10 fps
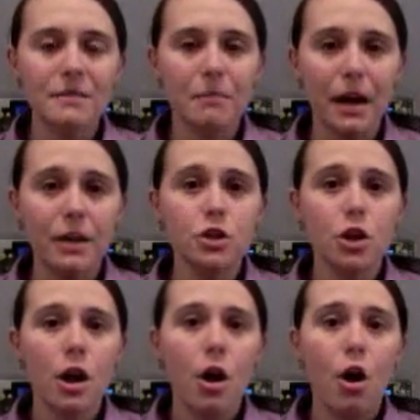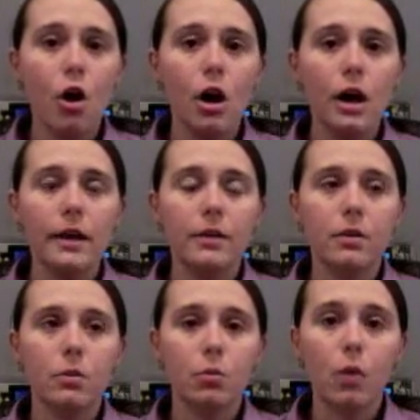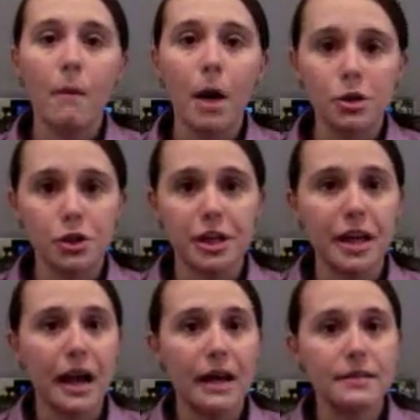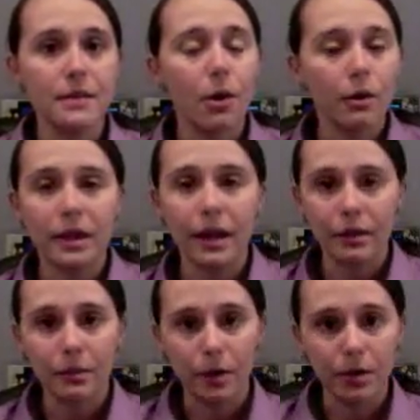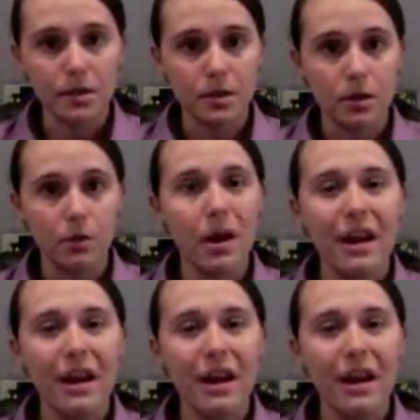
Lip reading: much on Romaji as all the other books do.